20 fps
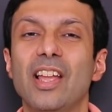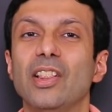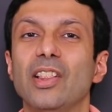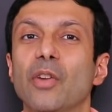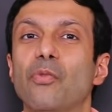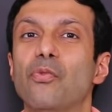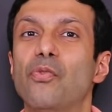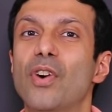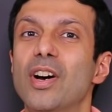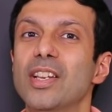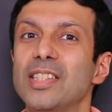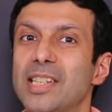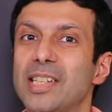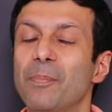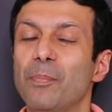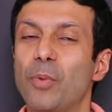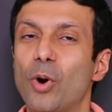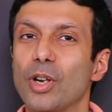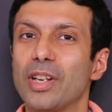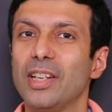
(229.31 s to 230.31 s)
the first
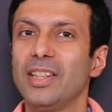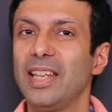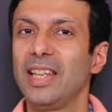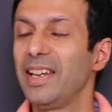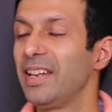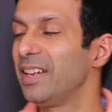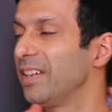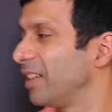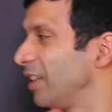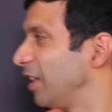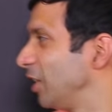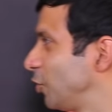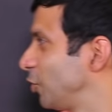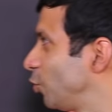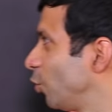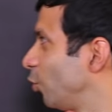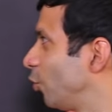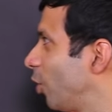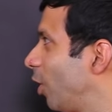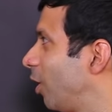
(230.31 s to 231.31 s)
important thing is
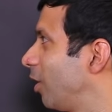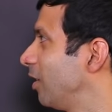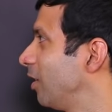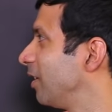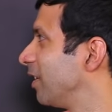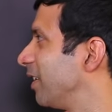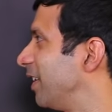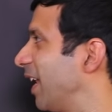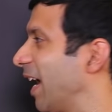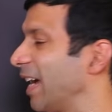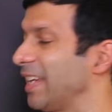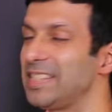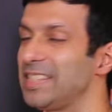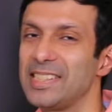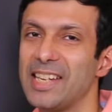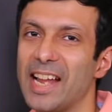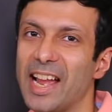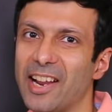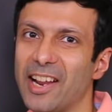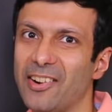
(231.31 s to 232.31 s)
to draw a nice
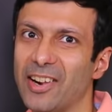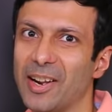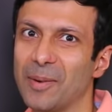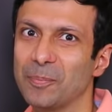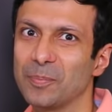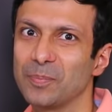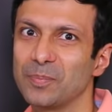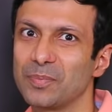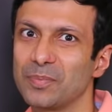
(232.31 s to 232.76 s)
diagram.